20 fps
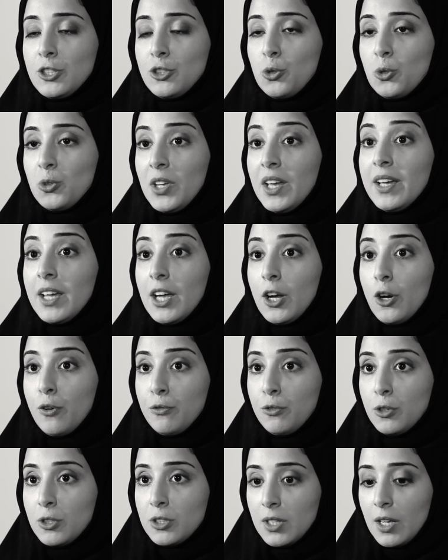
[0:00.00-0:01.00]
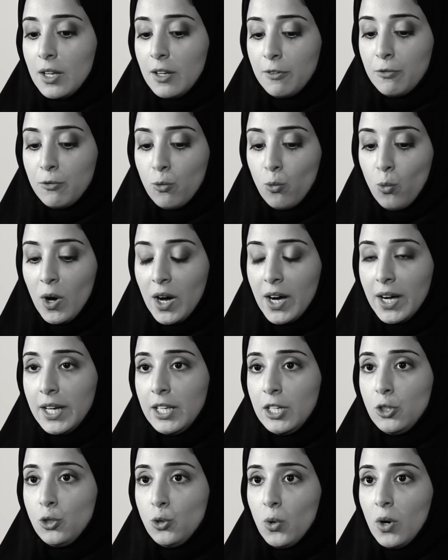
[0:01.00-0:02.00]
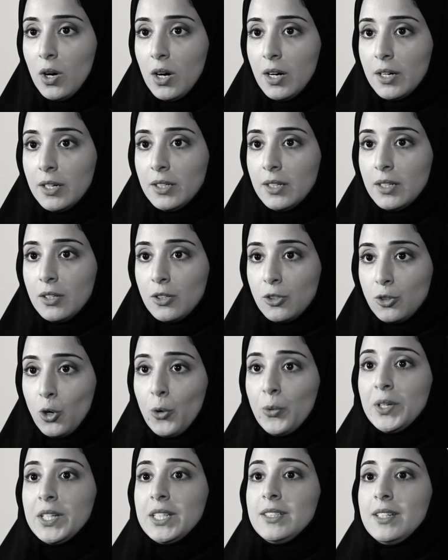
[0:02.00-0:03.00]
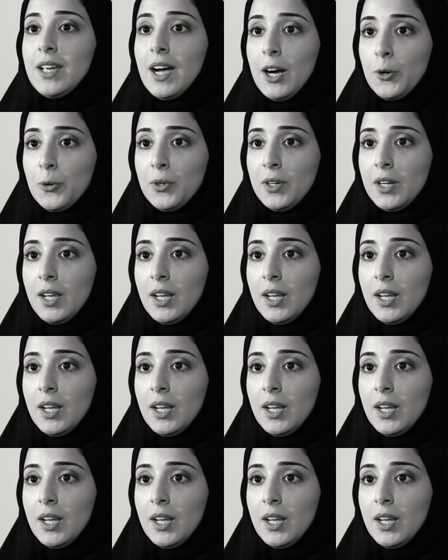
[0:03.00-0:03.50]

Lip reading: to take care of yourself while you are going down.